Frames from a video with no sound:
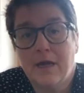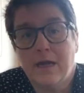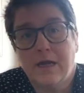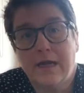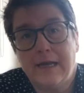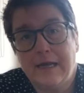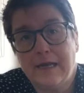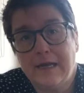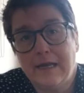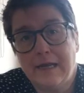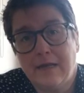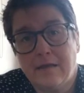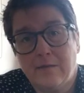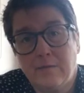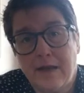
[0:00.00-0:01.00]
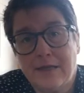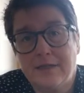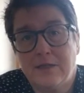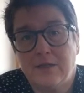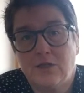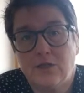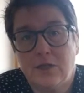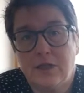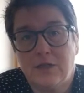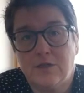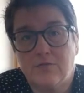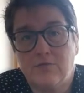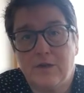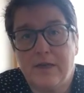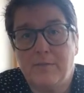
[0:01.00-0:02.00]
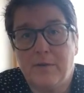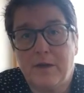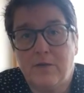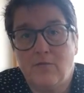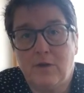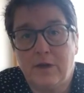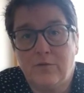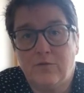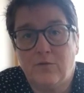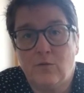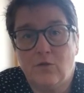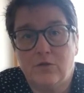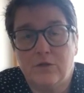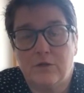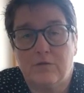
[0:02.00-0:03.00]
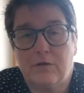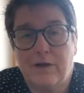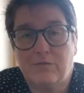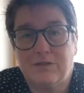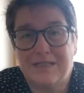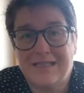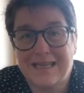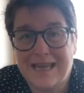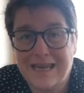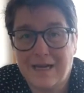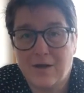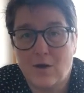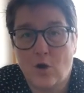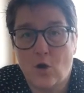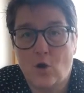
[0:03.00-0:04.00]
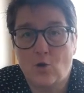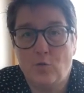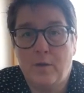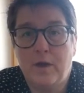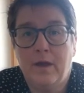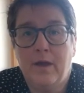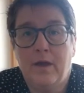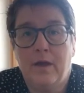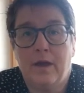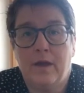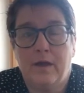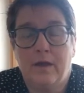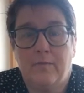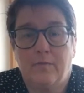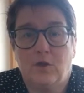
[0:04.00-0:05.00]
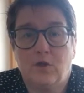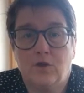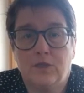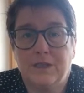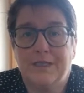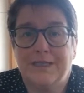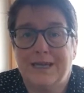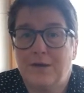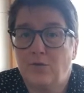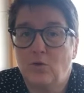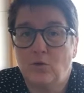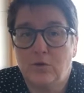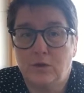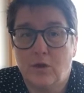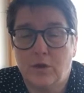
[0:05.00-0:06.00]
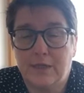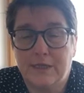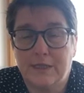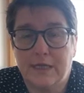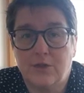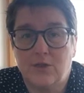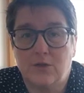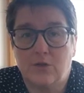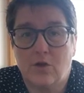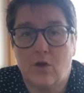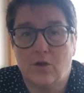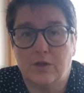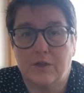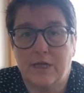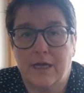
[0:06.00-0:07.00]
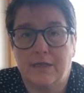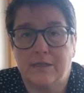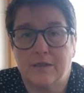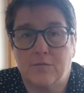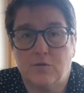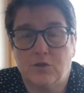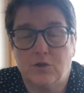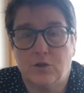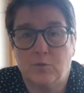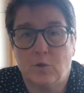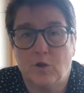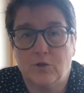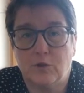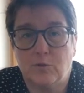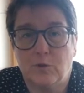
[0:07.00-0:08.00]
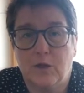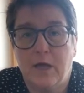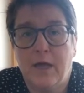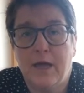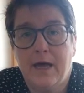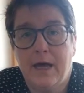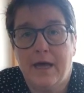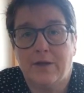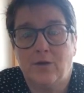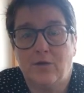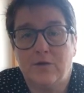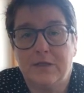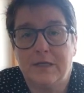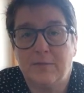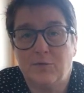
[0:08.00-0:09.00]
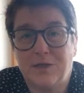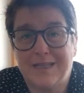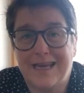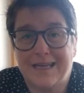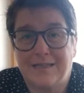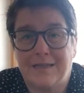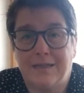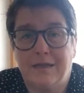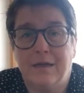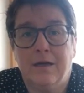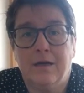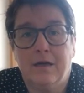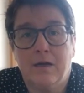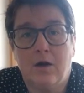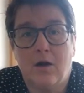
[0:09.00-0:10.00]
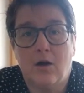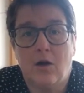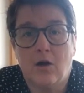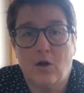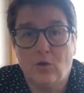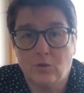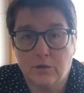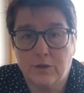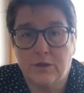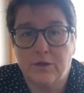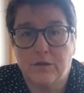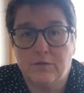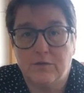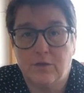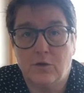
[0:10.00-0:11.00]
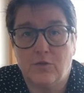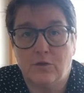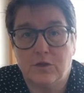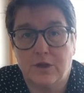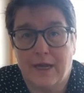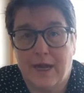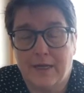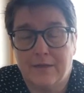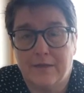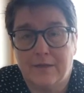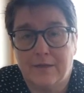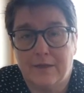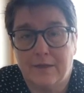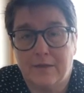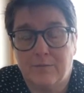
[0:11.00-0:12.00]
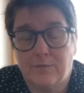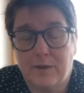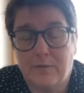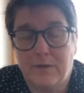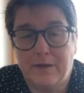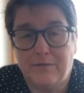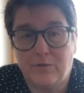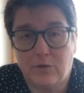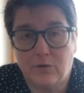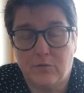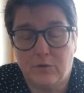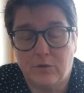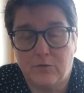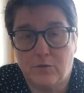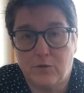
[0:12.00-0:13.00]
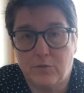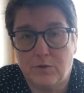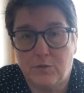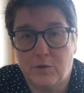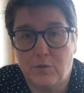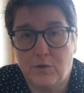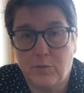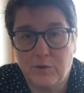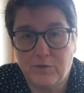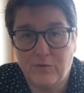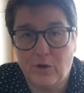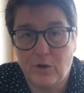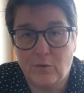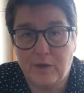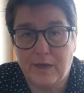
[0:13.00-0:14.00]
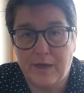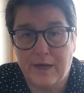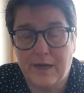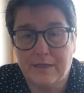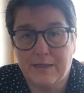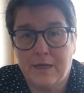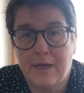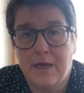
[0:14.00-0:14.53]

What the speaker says: Clearly the message is really being reinforced around staying at home, cutting down all non-essential contact as much as possible, and obviously protecting our older folks and people in vulnerable groups. We will be following that.